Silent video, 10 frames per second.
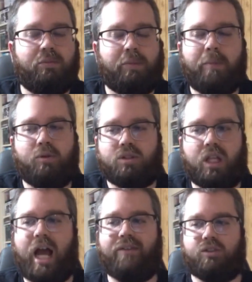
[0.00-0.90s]
people's
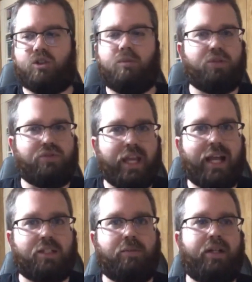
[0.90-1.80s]
lives in terms of the
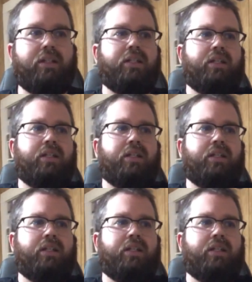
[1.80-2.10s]
X-Men.